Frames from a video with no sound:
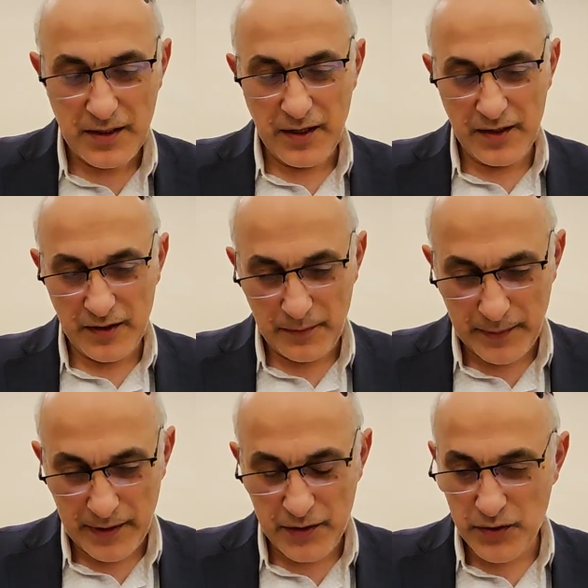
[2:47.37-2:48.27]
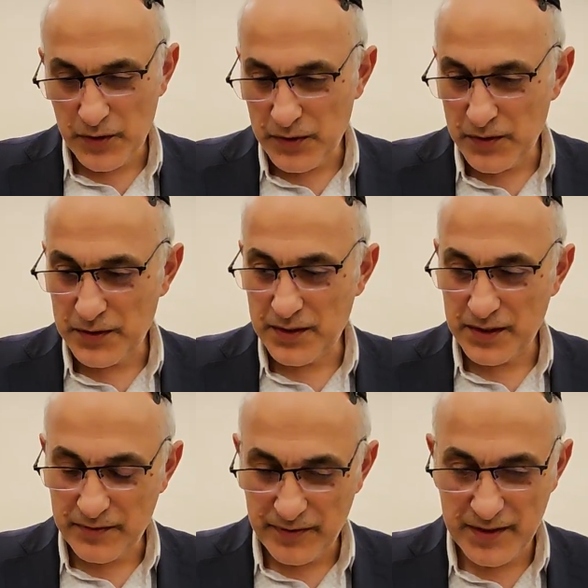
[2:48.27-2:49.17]
Adam
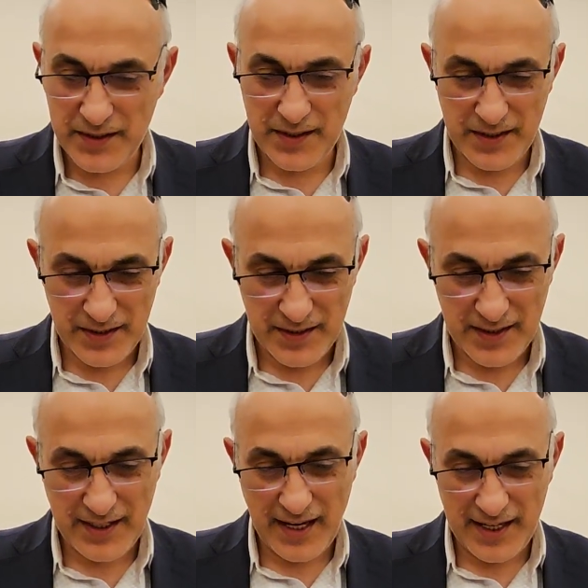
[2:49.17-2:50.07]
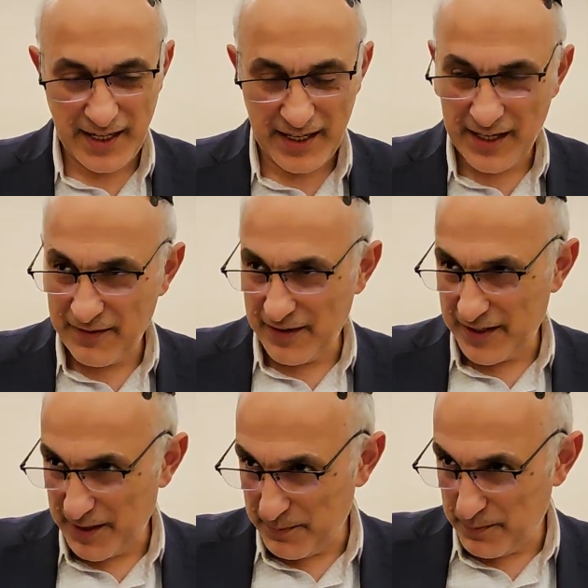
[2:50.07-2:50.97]
Arishon, which Cain and Hevel,
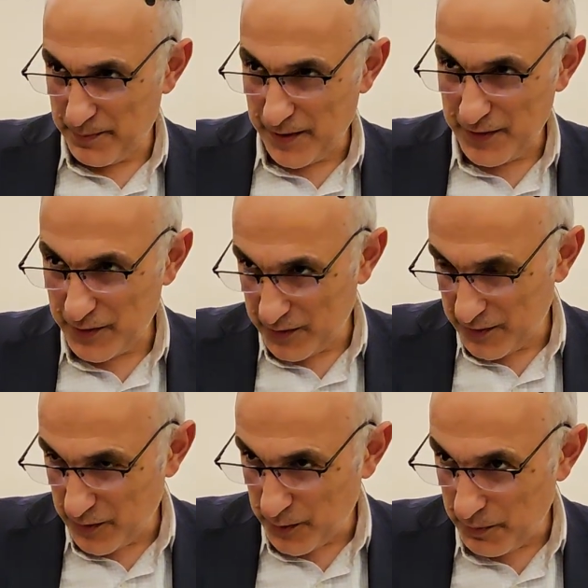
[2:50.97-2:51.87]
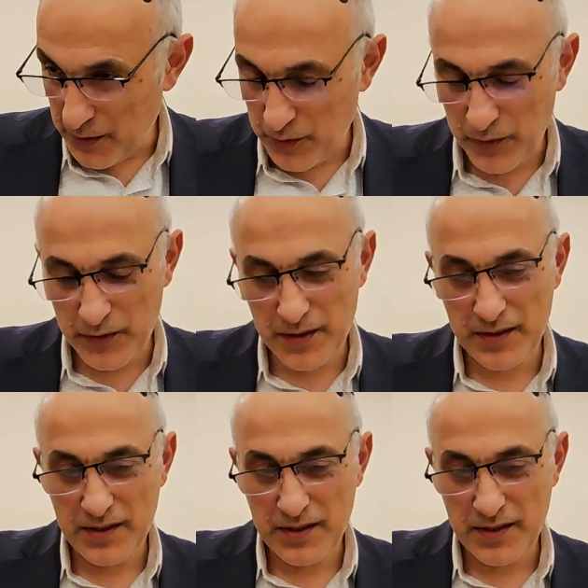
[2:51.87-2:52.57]
they brought korbanot.